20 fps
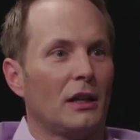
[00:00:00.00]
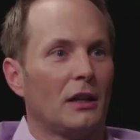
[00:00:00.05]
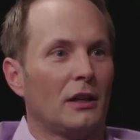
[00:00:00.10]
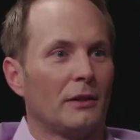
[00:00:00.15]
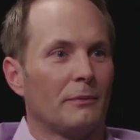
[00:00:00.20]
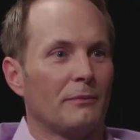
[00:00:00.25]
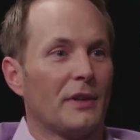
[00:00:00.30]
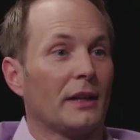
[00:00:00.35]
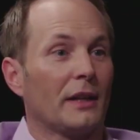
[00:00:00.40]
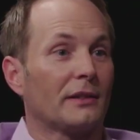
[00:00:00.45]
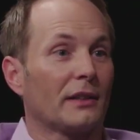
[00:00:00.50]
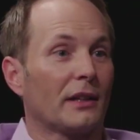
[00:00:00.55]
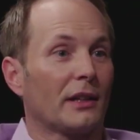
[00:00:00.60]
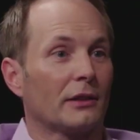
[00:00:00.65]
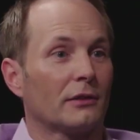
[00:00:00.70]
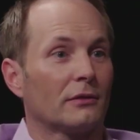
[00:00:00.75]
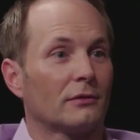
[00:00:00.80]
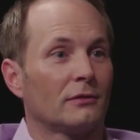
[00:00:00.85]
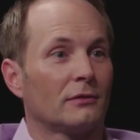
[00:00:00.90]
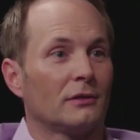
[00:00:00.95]
um, that
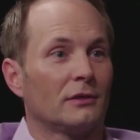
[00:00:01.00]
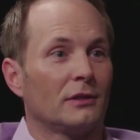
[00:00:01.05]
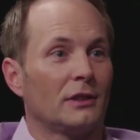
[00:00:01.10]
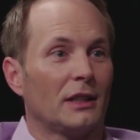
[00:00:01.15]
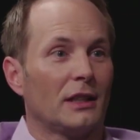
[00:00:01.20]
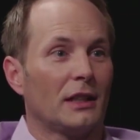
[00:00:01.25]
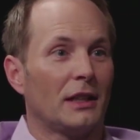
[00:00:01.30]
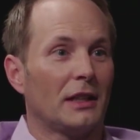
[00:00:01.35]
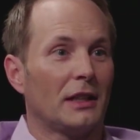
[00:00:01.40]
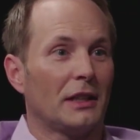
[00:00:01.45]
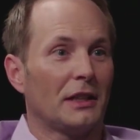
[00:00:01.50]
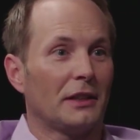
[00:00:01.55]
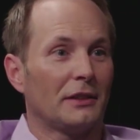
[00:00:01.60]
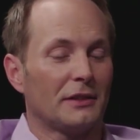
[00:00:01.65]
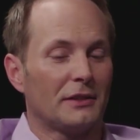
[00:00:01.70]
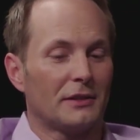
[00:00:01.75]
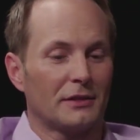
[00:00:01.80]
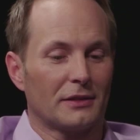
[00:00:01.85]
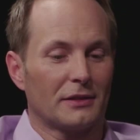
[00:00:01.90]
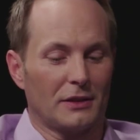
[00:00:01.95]
day.
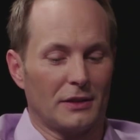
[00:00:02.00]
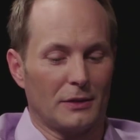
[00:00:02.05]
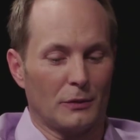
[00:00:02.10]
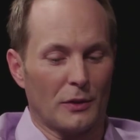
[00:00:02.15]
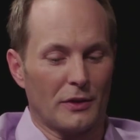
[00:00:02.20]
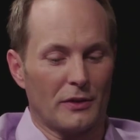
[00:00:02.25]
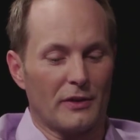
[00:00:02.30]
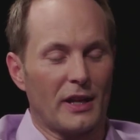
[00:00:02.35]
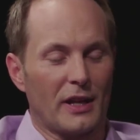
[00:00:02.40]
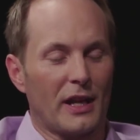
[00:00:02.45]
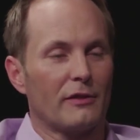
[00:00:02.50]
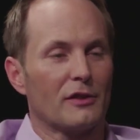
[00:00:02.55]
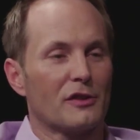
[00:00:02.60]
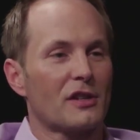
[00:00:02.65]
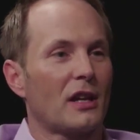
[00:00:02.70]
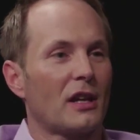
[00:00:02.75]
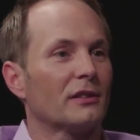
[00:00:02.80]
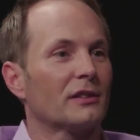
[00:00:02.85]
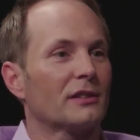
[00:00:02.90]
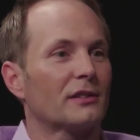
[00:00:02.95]
And whether they have the
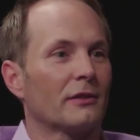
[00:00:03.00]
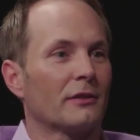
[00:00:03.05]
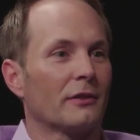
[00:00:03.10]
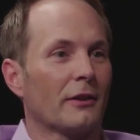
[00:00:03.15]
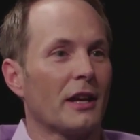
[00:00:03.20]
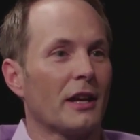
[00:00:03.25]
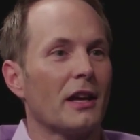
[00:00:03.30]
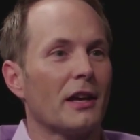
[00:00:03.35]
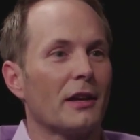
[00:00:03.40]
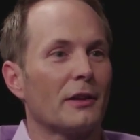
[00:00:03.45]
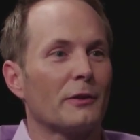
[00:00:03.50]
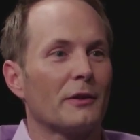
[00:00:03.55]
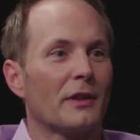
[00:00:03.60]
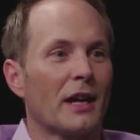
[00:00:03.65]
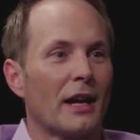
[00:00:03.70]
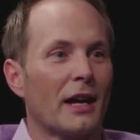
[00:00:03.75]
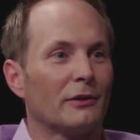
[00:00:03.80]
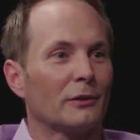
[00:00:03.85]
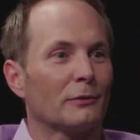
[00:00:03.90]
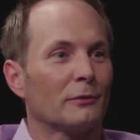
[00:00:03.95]
shot list in their head or
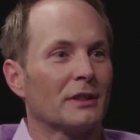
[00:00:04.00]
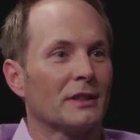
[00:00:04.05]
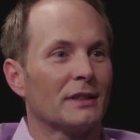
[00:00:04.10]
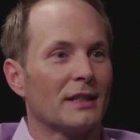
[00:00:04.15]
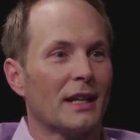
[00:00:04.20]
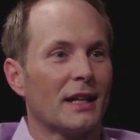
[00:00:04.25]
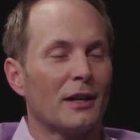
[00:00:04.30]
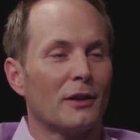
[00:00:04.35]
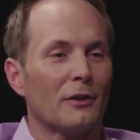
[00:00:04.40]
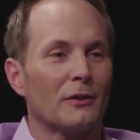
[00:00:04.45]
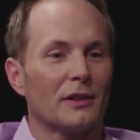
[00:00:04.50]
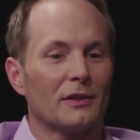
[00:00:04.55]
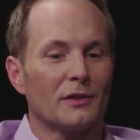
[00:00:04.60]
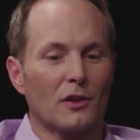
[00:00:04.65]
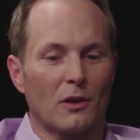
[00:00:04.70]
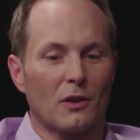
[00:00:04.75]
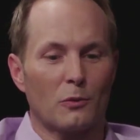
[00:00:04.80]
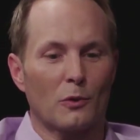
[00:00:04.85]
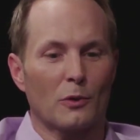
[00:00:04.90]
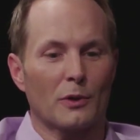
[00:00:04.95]
they have it written down,
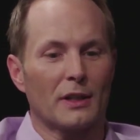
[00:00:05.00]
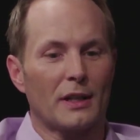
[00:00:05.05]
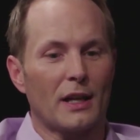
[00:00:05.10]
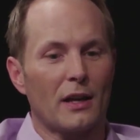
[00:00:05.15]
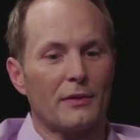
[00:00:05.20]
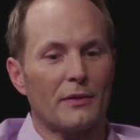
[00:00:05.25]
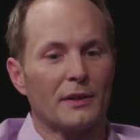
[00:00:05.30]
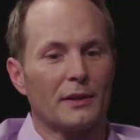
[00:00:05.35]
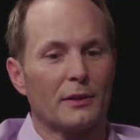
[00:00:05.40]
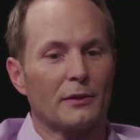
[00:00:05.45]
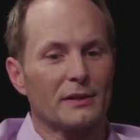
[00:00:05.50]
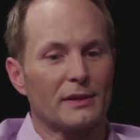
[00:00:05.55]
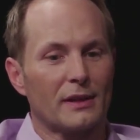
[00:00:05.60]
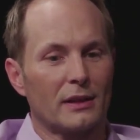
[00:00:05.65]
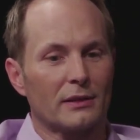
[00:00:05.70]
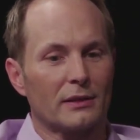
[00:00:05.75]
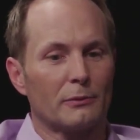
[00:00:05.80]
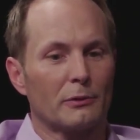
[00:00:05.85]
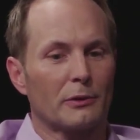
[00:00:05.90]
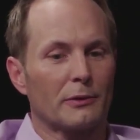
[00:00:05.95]
it's all boarded out. They know
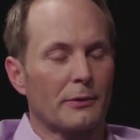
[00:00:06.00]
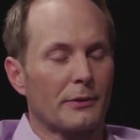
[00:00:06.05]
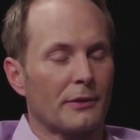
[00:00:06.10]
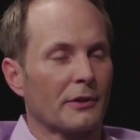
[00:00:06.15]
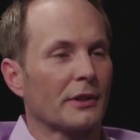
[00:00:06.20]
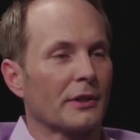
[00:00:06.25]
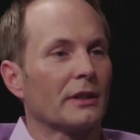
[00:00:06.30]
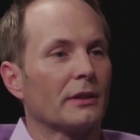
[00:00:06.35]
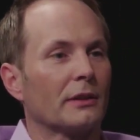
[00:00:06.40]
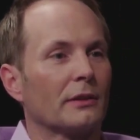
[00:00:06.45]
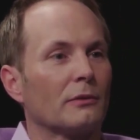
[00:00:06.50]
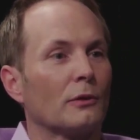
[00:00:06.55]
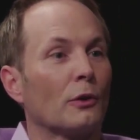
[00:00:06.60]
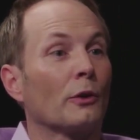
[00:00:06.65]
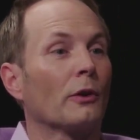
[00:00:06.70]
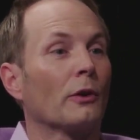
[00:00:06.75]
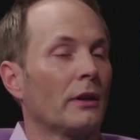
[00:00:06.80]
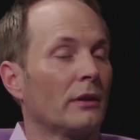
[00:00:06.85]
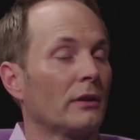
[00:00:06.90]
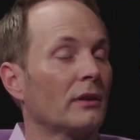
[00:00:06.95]
exactly what they're going to,
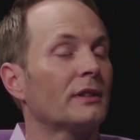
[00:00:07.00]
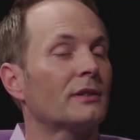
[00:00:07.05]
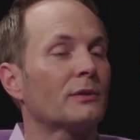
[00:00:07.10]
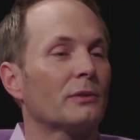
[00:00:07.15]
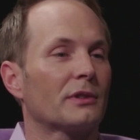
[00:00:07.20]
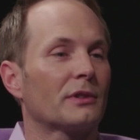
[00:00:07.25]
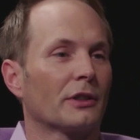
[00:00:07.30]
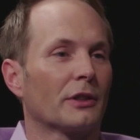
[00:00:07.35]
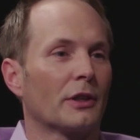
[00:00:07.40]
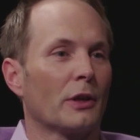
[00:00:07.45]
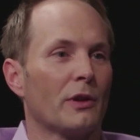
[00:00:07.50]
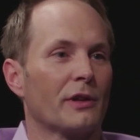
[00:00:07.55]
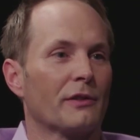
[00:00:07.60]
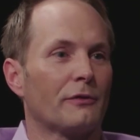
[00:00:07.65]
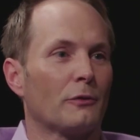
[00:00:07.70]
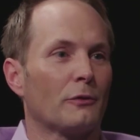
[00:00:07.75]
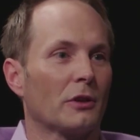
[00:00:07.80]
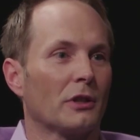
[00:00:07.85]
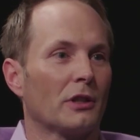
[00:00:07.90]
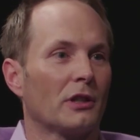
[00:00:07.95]
or at least what they're going
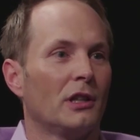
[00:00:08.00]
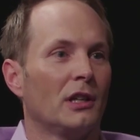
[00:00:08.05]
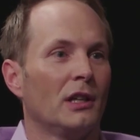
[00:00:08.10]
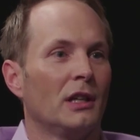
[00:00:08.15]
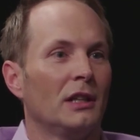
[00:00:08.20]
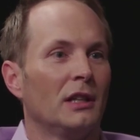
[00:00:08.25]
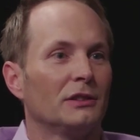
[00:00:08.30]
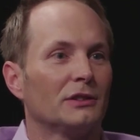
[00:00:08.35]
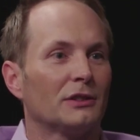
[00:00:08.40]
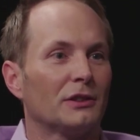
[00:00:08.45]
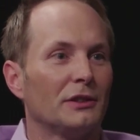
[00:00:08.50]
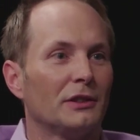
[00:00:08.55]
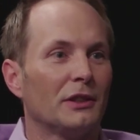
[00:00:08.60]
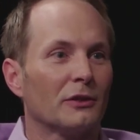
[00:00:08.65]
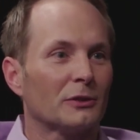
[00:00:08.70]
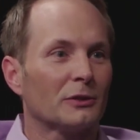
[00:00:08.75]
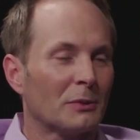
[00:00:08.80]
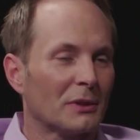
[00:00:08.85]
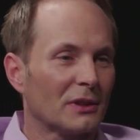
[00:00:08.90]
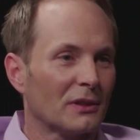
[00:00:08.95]
for. So you
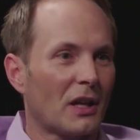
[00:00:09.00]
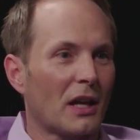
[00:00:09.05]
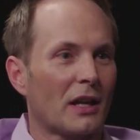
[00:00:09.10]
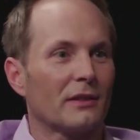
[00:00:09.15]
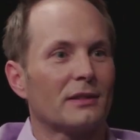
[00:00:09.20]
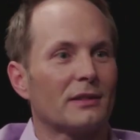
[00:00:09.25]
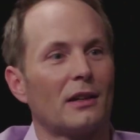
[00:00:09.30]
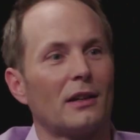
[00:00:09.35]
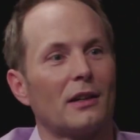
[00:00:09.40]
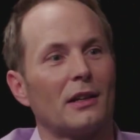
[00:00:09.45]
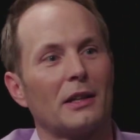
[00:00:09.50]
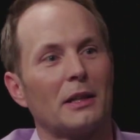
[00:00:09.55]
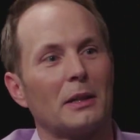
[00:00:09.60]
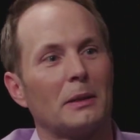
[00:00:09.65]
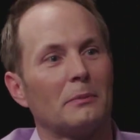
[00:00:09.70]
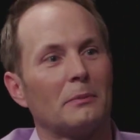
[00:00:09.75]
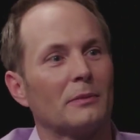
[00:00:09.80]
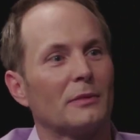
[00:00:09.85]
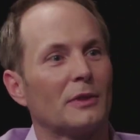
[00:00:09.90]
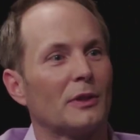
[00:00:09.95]
don't spend a lot of
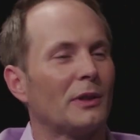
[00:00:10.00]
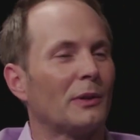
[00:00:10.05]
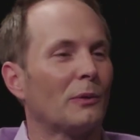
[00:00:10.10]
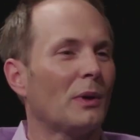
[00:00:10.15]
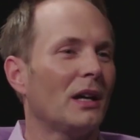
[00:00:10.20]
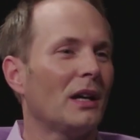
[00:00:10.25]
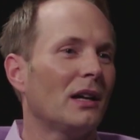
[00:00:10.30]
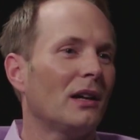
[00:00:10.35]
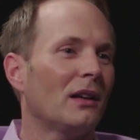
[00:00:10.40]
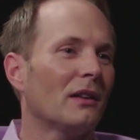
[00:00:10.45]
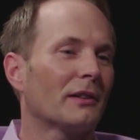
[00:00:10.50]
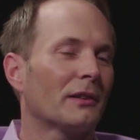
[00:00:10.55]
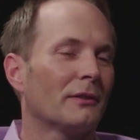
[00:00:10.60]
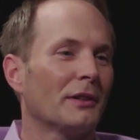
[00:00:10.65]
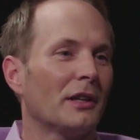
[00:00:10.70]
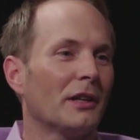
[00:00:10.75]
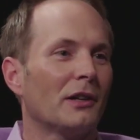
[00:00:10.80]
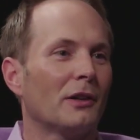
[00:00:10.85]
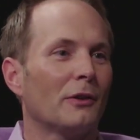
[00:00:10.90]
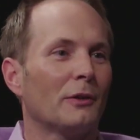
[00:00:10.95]
time going, well, I
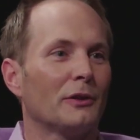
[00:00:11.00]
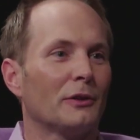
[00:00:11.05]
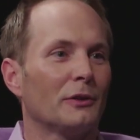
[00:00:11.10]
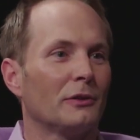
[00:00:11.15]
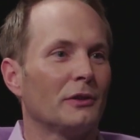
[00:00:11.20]
don't know, and